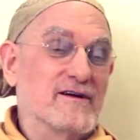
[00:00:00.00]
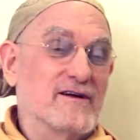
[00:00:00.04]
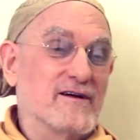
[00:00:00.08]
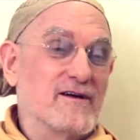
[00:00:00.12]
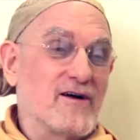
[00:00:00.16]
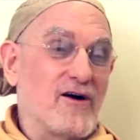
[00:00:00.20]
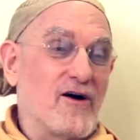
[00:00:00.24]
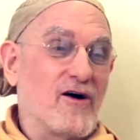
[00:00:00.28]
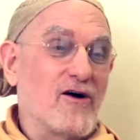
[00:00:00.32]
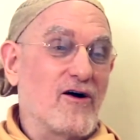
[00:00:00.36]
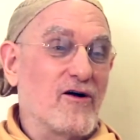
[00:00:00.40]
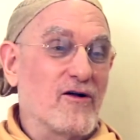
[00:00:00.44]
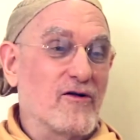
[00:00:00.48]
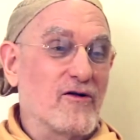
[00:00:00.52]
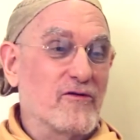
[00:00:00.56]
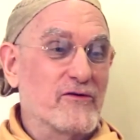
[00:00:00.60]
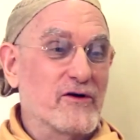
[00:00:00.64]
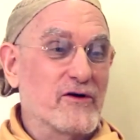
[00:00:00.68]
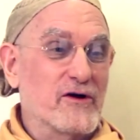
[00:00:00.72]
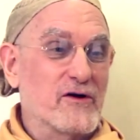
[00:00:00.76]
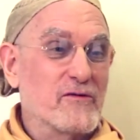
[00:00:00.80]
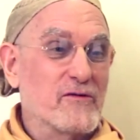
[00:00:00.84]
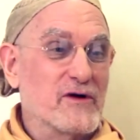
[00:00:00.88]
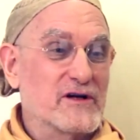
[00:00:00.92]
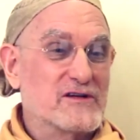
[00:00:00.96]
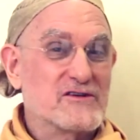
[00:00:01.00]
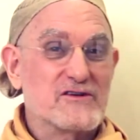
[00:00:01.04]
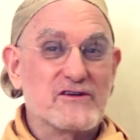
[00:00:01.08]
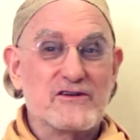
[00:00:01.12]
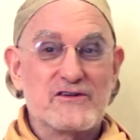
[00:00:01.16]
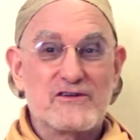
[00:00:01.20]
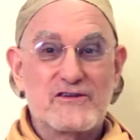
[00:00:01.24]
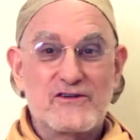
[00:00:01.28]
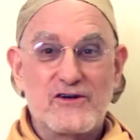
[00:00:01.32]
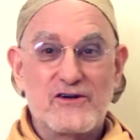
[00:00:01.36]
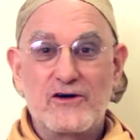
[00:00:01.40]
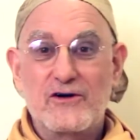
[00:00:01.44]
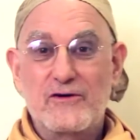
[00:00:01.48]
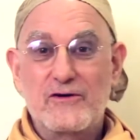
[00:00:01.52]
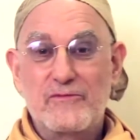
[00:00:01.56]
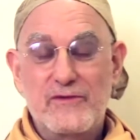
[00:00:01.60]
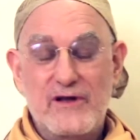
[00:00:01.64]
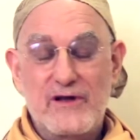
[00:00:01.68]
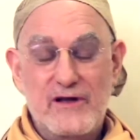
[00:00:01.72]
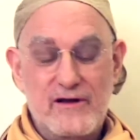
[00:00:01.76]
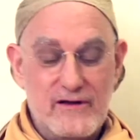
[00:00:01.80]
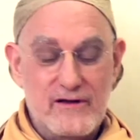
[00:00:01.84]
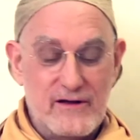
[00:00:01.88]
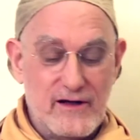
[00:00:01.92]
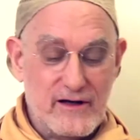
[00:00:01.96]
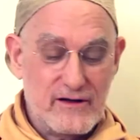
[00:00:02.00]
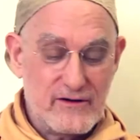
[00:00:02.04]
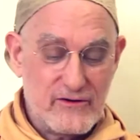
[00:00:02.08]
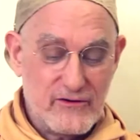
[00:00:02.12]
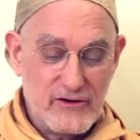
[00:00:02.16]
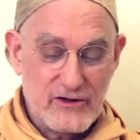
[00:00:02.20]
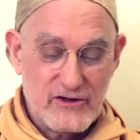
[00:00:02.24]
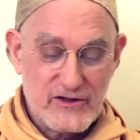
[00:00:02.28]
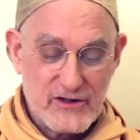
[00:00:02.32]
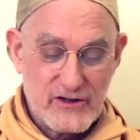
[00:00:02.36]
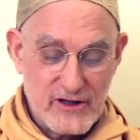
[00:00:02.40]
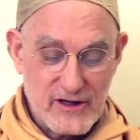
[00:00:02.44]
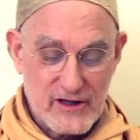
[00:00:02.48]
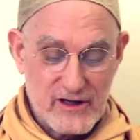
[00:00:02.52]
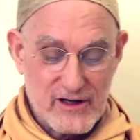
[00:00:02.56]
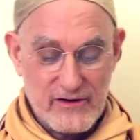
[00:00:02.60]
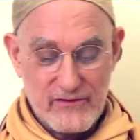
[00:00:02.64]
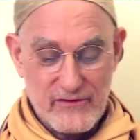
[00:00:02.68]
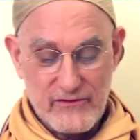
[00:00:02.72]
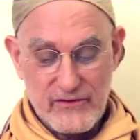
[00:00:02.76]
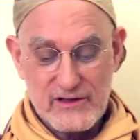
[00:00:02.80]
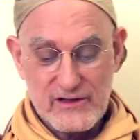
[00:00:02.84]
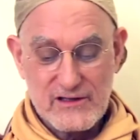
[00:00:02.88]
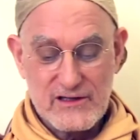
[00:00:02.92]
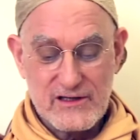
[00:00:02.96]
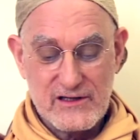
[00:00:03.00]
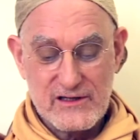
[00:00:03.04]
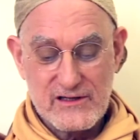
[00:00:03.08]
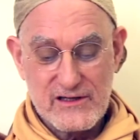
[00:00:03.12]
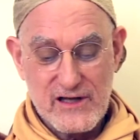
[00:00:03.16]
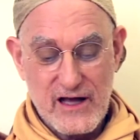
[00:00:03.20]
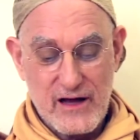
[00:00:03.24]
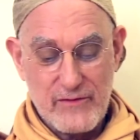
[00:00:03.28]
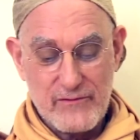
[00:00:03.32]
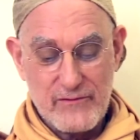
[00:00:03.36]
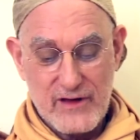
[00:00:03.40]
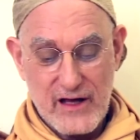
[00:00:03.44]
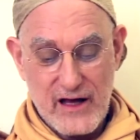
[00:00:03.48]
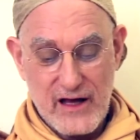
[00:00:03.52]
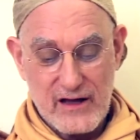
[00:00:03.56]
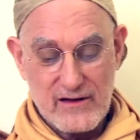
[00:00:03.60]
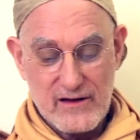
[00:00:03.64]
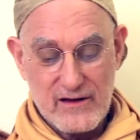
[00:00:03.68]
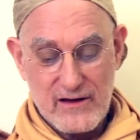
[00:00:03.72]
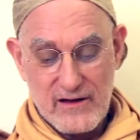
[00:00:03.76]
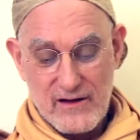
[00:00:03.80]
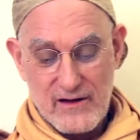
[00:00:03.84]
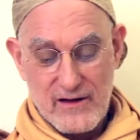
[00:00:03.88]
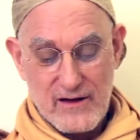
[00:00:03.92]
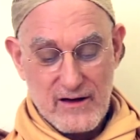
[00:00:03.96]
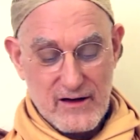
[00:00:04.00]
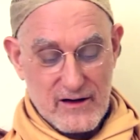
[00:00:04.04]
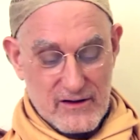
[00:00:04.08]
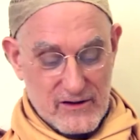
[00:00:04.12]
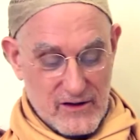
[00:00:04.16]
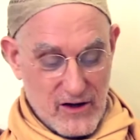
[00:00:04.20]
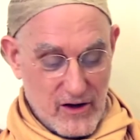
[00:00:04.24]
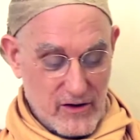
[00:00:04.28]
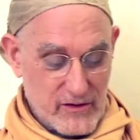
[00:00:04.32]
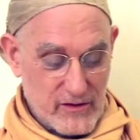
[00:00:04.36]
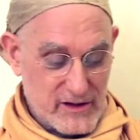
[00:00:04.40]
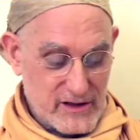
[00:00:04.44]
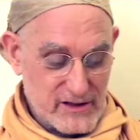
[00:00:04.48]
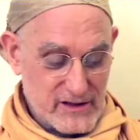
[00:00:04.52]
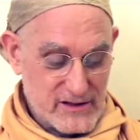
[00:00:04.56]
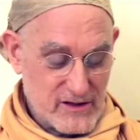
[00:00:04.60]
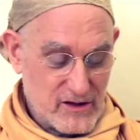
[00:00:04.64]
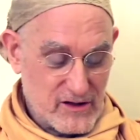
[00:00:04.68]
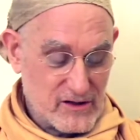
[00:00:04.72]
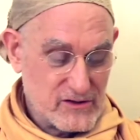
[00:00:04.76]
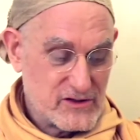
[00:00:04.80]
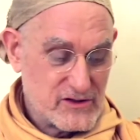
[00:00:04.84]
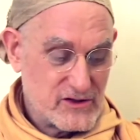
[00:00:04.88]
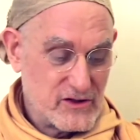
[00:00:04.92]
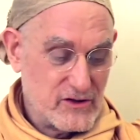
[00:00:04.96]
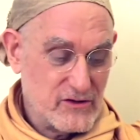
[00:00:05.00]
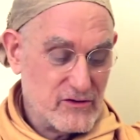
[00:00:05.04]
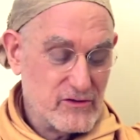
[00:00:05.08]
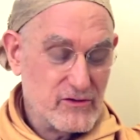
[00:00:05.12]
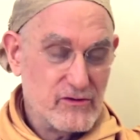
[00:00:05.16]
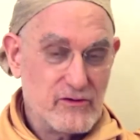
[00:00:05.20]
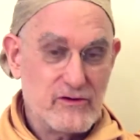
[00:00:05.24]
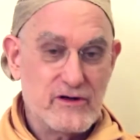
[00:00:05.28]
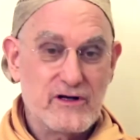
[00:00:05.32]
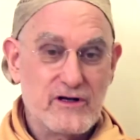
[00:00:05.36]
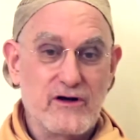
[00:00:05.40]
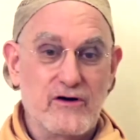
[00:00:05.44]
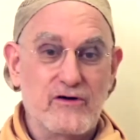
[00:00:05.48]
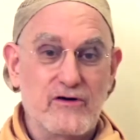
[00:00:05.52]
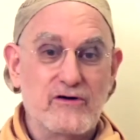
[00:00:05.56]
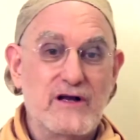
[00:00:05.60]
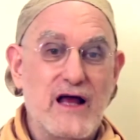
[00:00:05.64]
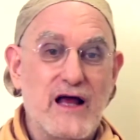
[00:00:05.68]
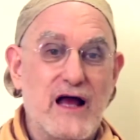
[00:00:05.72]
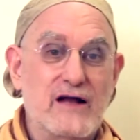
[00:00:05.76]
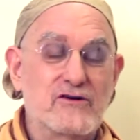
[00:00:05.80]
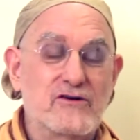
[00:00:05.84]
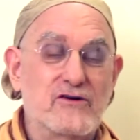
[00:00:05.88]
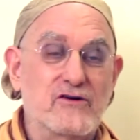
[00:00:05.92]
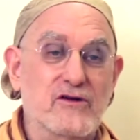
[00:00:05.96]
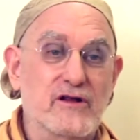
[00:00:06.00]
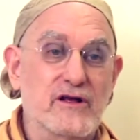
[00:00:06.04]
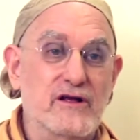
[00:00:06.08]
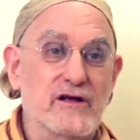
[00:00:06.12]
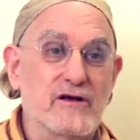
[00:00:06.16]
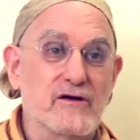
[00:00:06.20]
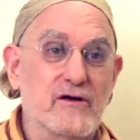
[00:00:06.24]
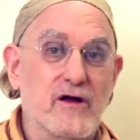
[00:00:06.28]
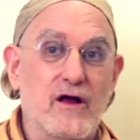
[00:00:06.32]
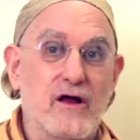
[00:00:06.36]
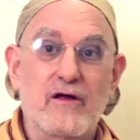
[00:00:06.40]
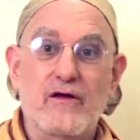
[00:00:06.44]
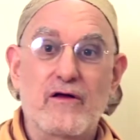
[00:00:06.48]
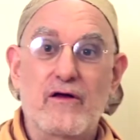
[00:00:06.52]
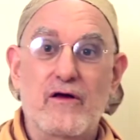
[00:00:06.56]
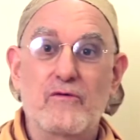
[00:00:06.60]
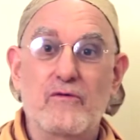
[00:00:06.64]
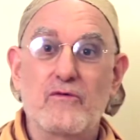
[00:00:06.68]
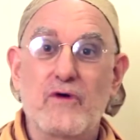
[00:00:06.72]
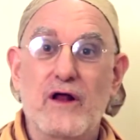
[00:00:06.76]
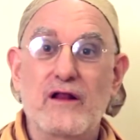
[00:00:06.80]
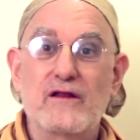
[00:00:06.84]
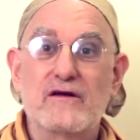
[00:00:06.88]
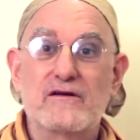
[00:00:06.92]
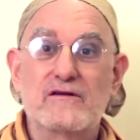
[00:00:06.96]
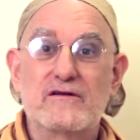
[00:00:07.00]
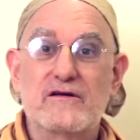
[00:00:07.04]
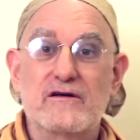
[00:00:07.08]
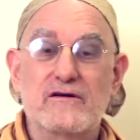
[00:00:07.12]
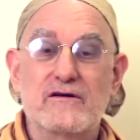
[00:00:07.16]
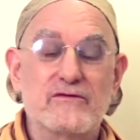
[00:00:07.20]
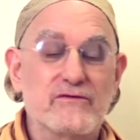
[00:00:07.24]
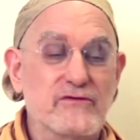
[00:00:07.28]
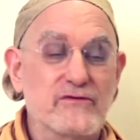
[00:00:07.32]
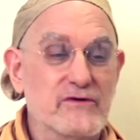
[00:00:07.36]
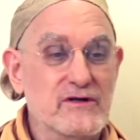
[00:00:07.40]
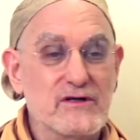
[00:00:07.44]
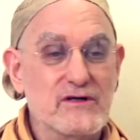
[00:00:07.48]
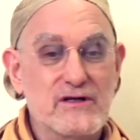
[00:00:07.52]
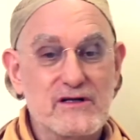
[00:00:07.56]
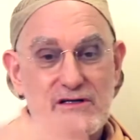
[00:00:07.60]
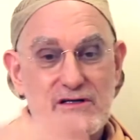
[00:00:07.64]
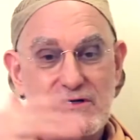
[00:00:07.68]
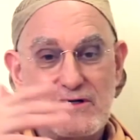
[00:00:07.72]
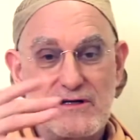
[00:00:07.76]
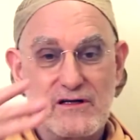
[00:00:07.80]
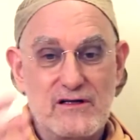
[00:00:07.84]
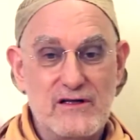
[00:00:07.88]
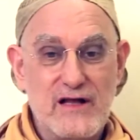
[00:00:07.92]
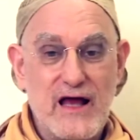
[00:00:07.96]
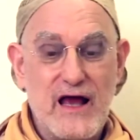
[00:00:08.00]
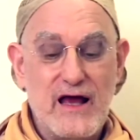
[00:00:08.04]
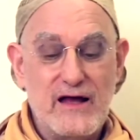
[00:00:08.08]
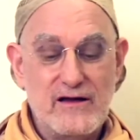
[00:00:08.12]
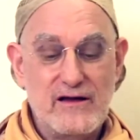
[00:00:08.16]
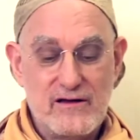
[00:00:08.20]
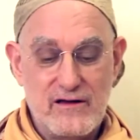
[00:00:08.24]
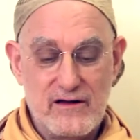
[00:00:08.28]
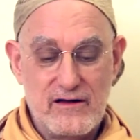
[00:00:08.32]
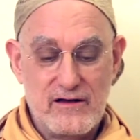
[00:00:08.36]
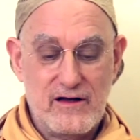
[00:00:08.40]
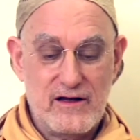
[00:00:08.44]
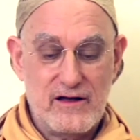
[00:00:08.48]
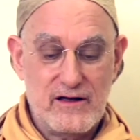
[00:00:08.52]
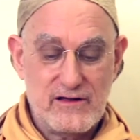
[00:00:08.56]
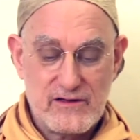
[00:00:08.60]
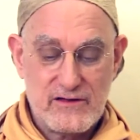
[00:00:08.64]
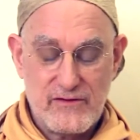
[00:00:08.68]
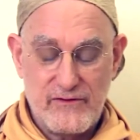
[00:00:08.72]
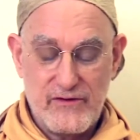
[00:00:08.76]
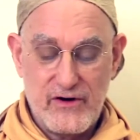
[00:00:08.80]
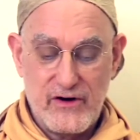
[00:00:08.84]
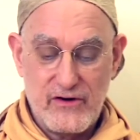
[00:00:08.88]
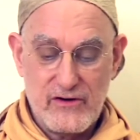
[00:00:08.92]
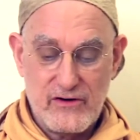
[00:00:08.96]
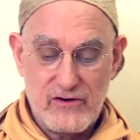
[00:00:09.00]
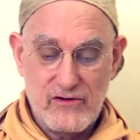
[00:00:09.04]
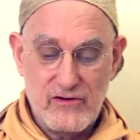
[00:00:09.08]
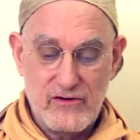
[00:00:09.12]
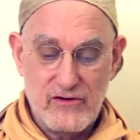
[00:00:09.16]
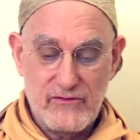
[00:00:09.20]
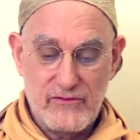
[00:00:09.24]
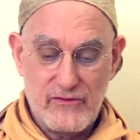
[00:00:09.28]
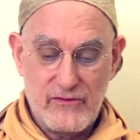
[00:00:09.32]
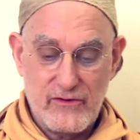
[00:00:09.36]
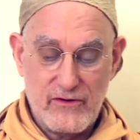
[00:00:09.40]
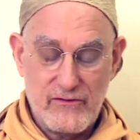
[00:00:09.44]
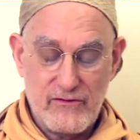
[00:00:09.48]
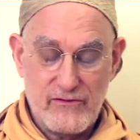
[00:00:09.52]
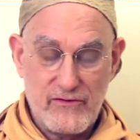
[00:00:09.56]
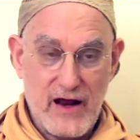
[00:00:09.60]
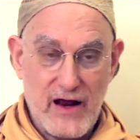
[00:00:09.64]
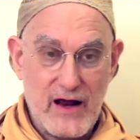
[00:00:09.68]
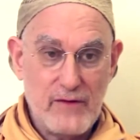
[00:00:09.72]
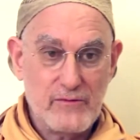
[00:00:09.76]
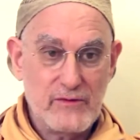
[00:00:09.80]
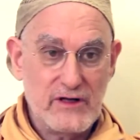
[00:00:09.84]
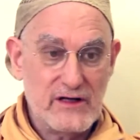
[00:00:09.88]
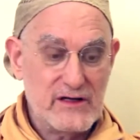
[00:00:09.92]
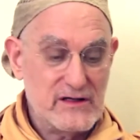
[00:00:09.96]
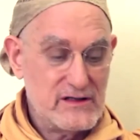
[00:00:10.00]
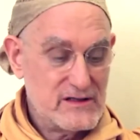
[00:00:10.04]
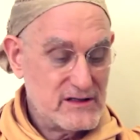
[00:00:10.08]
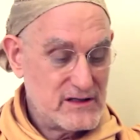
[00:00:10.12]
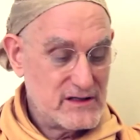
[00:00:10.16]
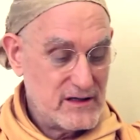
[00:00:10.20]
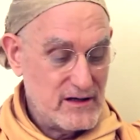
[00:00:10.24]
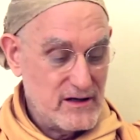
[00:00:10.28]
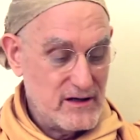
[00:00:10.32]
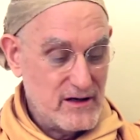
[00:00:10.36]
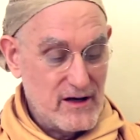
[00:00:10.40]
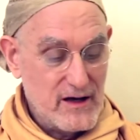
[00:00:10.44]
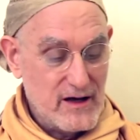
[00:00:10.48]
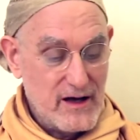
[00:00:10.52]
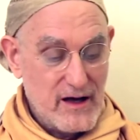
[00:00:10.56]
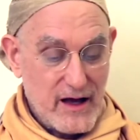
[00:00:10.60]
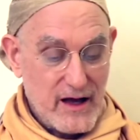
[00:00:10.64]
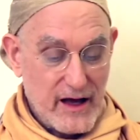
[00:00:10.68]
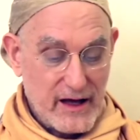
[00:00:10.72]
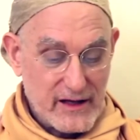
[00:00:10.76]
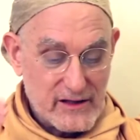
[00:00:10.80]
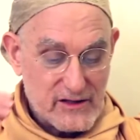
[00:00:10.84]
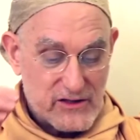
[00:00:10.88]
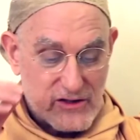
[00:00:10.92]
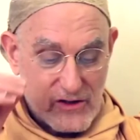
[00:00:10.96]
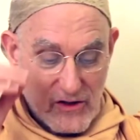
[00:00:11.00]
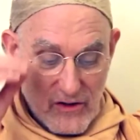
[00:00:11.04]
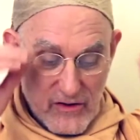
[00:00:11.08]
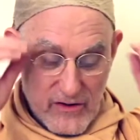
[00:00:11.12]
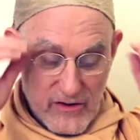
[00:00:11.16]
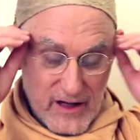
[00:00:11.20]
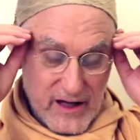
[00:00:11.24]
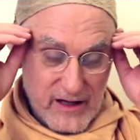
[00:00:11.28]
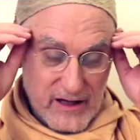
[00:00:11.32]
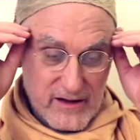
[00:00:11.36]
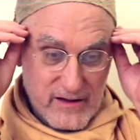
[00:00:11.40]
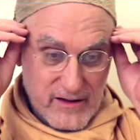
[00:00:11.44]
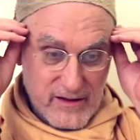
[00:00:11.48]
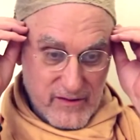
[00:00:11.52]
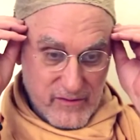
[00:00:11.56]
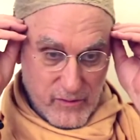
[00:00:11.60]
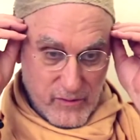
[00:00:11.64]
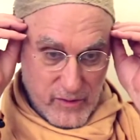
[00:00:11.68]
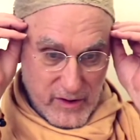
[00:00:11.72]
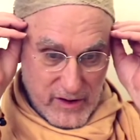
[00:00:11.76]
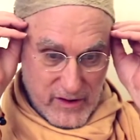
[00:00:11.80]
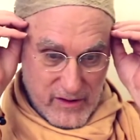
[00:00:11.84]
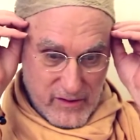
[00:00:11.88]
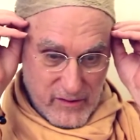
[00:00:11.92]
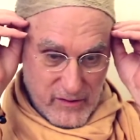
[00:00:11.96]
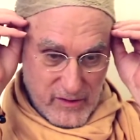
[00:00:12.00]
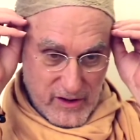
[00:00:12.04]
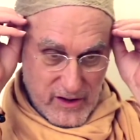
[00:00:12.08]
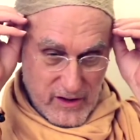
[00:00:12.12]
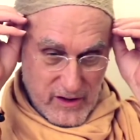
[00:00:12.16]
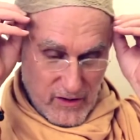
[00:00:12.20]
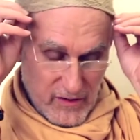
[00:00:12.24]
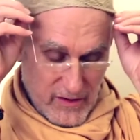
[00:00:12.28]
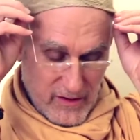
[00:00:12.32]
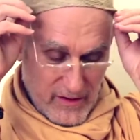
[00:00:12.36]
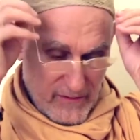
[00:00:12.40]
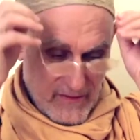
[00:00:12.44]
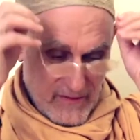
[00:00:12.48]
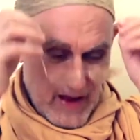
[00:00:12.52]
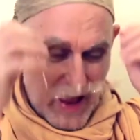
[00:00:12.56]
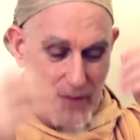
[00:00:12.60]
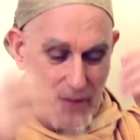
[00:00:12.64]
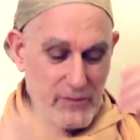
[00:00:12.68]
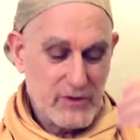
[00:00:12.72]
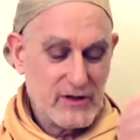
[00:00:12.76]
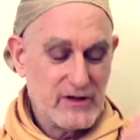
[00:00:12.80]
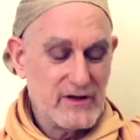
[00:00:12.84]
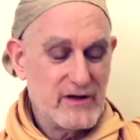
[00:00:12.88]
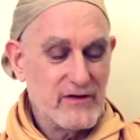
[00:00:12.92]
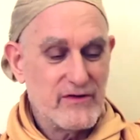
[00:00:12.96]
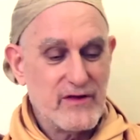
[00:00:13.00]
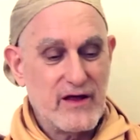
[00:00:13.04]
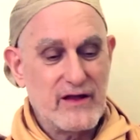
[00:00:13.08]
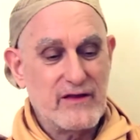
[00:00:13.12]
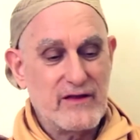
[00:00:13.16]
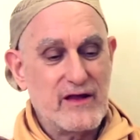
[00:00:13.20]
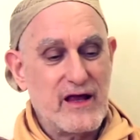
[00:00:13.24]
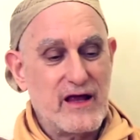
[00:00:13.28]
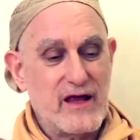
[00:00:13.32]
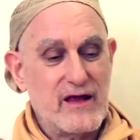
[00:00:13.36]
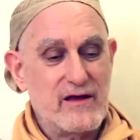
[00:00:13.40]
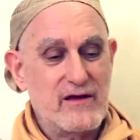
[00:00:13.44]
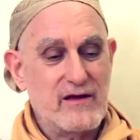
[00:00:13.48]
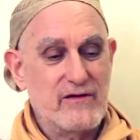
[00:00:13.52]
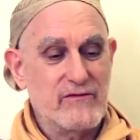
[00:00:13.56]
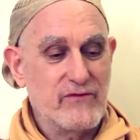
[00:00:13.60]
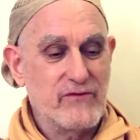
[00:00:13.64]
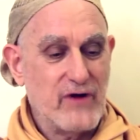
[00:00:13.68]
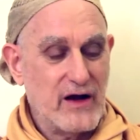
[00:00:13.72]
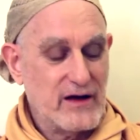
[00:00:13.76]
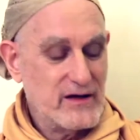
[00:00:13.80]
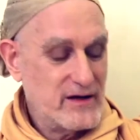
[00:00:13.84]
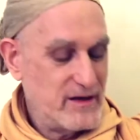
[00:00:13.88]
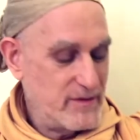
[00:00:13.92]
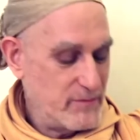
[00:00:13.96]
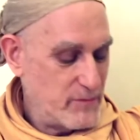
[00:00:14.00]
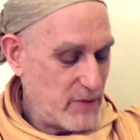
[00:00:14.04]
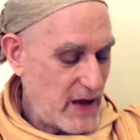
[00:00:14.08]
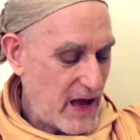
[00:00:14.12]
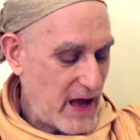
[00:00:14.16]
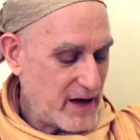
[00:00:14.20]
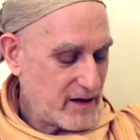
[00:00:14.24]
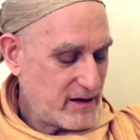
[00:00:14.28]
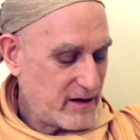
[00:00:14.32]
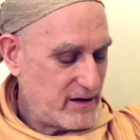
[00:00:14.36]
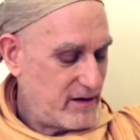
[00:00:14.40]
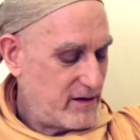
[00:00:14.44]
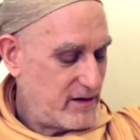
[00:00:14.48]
all very much disturbed. Then Krishna convinces them that no, he's also, naturally a relative and this and that, and it's very good for the families. And so then they happily then they invite him back,